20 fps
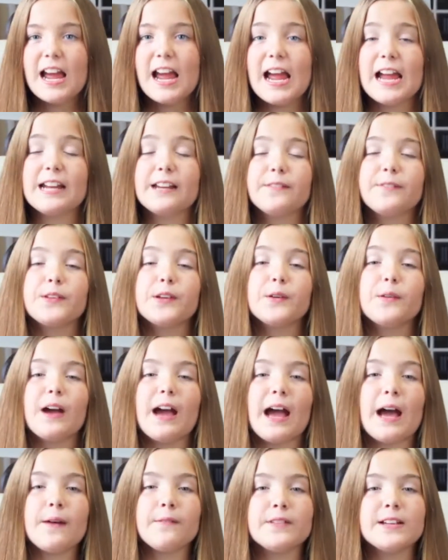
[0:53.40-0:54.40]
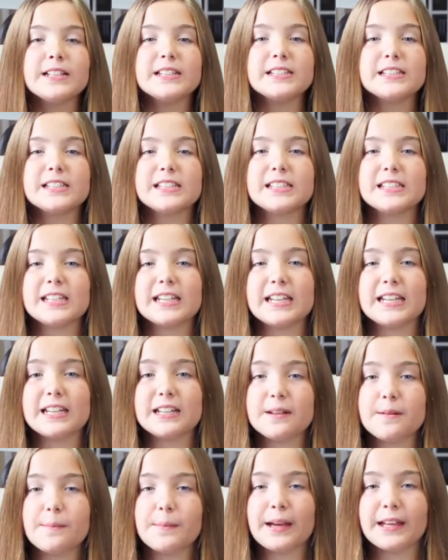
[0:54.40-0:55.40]
And if you haven't
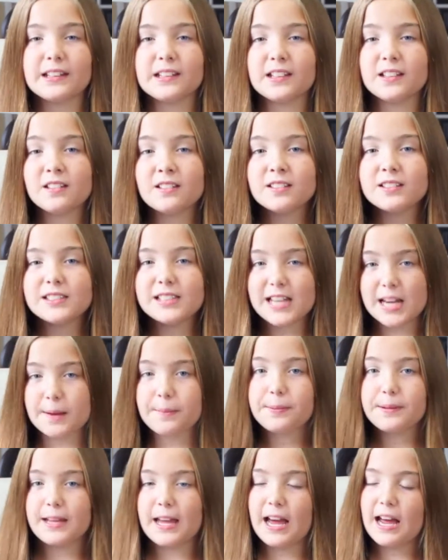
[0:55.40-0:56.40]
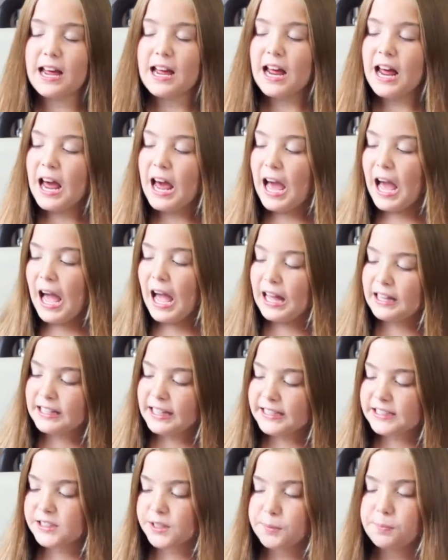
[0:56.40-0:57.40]
seen my little tip yet, I
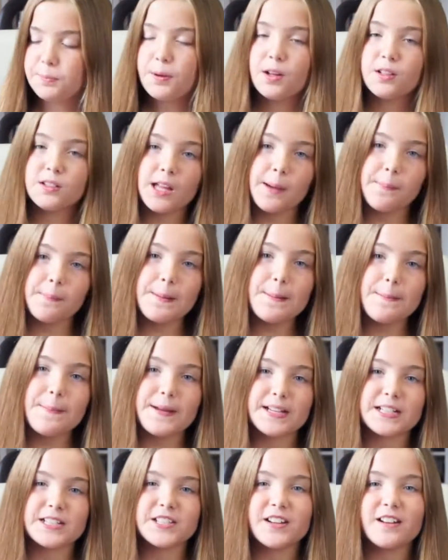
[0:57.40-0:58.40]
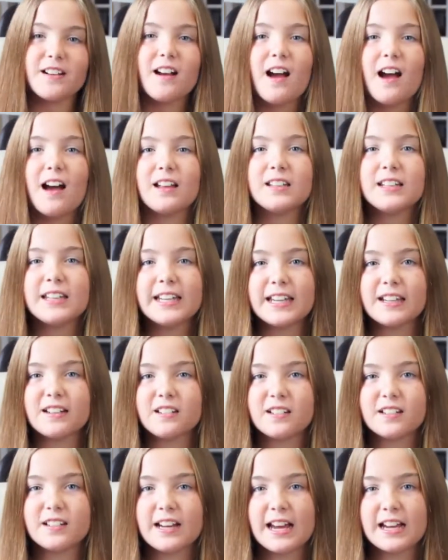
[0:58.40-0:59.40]
like to pull up a picture on the
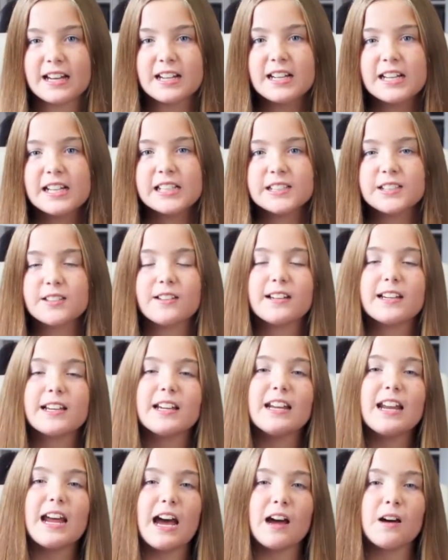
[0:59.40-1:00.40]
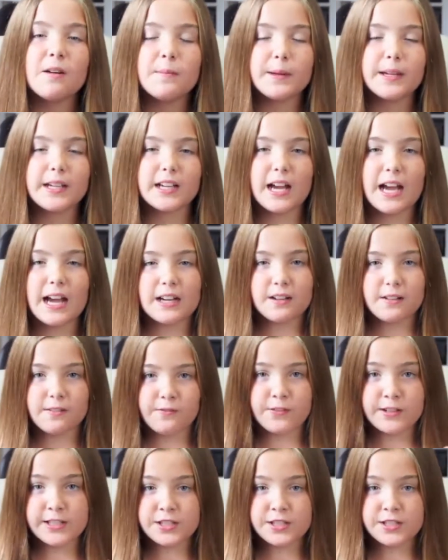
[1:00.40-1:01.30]
internet so it can help me kind of